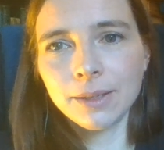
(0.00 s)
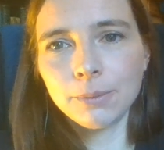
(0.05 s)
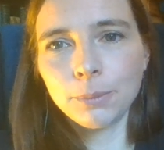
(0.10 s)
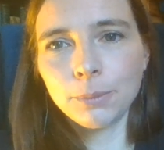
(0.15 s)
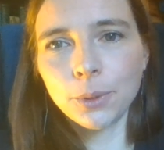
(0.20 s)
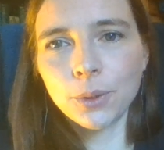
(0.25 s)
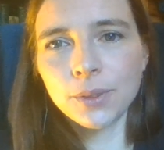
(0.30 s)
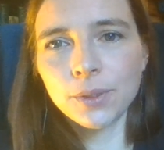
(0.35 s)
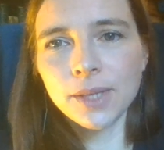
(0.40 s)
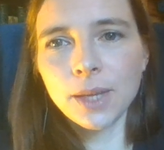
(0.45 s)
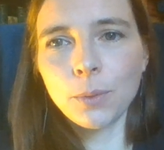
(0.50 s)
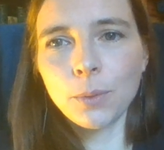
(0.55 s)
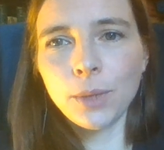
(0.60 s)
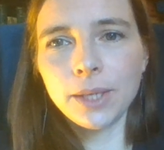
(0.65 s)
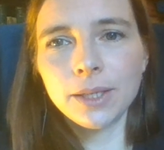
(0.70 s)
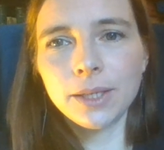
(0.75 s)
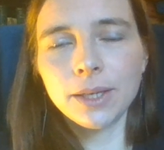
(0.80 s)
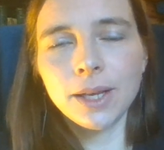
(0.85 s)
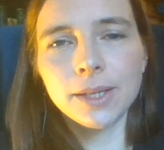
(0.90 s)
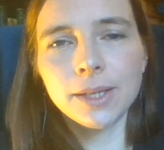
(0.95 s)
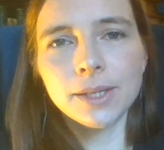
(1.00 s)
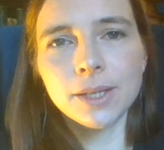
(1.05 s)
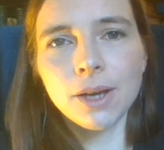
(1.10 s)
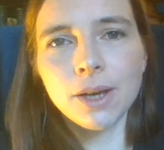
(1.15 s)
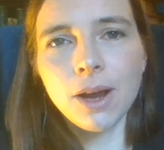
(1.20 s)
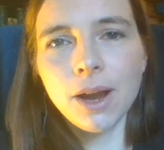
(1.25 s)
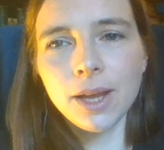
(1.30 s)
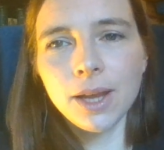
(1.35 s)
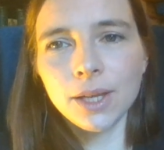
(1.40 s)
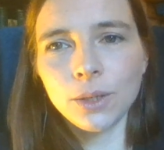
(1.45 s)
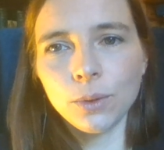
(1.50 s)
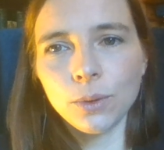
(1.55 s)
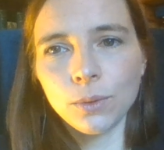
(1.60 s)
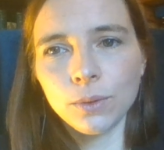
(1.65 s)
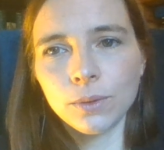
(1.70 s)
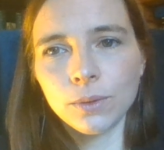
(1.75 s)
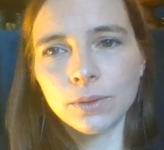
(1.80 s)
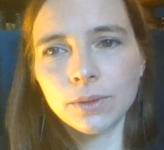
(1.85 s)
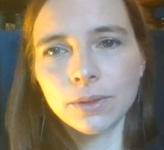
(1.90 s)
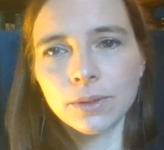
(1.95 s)
because they went against a higher
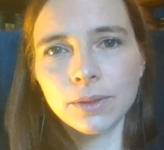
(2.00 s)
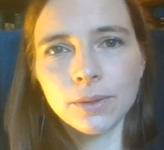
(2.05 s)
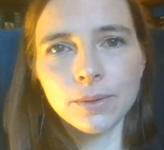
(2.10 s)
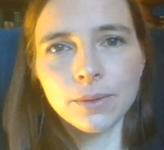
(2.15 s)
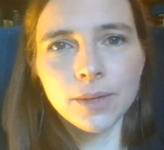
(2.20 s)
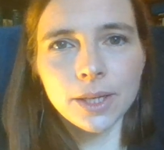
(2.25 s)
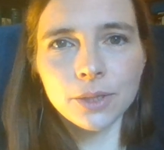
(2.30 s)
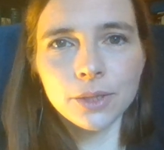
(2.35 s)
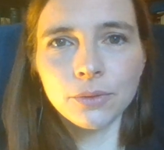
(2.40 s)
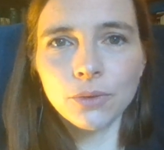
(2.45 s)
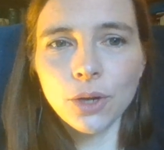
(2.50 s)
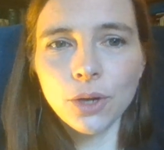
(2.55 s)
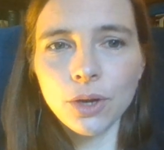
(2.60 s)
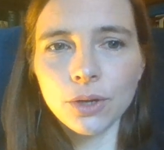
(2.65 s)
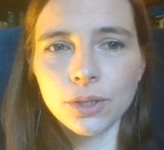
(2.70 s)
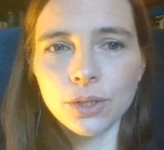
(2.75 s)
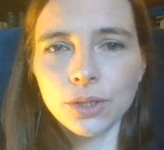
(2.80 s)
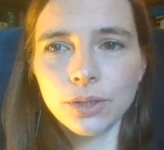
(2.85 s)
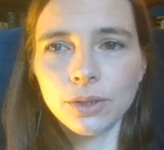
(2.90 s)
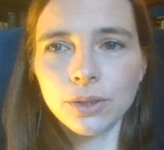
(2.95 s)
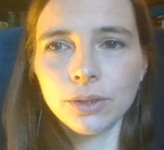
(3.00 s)
law, that of God.